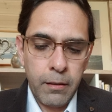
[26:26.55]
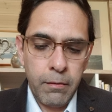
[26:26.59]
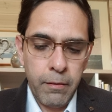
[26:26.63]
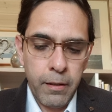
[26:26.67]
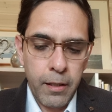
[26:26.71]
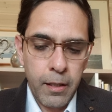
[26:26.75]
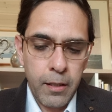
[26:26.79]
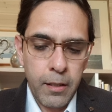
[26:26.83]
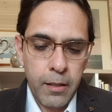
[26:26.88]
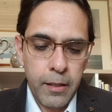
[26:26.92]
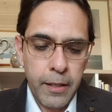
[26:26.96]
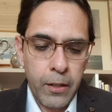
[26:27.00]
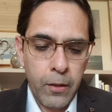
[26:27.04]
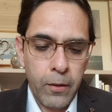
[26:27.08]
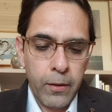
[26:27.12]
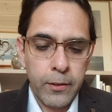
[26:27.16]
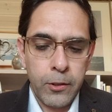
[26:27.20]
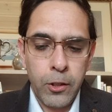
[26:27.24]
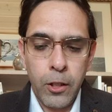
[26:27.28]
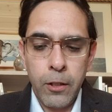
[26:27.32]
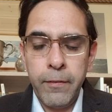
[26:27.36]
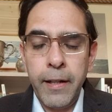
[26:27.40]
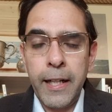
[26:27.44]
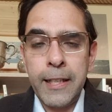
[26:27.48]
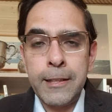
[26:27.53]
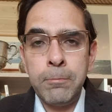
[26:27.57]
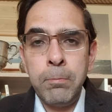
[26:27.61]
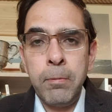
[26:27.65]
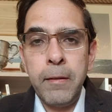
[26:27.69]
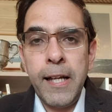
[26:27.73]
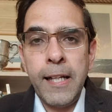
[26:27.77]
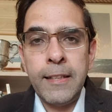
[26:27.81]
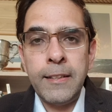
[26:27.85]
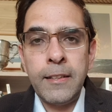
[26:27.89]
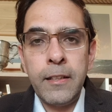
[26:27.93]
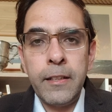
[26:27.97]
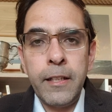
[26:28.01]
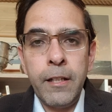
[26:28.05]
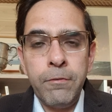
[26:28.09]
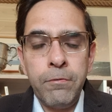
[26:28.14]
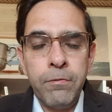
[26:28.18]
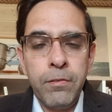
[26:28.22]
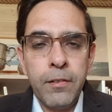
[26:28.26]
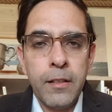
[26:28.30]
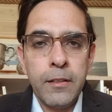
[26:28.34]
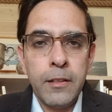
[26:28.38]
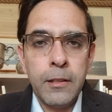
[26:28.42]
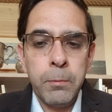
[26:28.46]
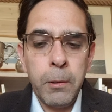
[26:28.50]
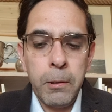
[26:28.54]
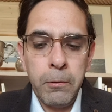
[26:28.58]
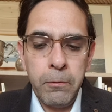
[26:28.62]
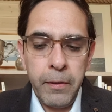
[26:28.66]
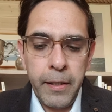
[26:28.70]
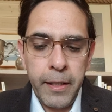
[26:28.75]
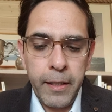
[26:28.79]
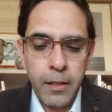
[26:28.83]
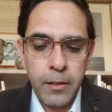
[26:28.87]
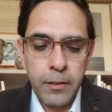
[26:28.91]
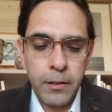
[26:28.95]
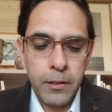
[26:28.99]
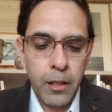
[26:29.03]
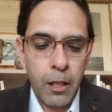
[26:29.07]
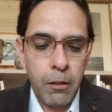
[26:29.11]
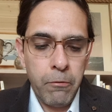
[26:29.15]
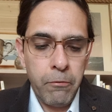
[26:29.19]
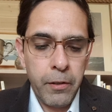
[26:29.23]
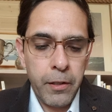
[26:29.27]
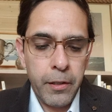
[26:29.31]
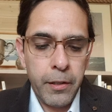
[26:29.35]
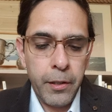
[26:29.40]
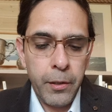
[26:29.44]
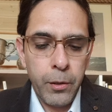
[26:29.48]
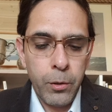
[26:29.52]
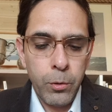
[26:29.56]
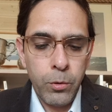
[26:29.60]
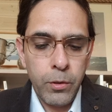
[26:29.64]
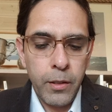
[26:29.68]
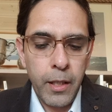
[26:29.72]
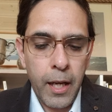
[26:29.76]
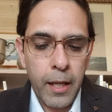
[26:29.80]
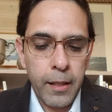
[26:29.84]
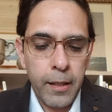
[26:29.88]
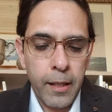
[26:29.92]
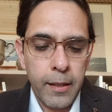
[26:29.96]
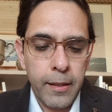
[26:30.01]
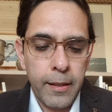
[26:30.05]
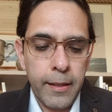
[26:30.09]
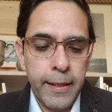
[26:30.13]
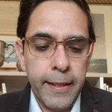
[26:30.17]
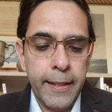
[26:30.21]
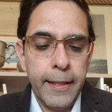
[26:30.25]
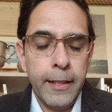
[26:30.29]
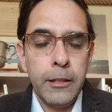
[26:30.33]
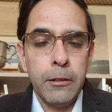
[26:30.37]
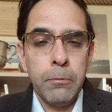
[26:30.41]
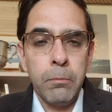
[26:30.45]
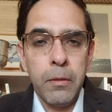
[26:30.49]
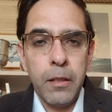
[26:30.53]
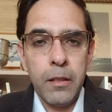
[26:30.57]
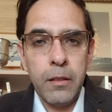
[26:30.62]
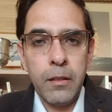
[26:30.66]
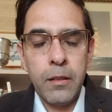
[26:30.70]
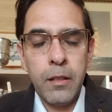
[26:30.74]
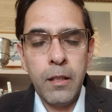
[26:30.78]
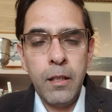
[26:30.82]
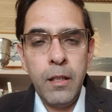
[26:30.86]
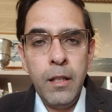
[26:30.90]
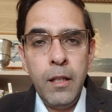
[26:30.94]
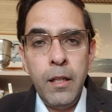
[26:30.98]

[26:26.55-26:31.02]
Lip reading: well, it sort of explains the difference between a servitude and an easement.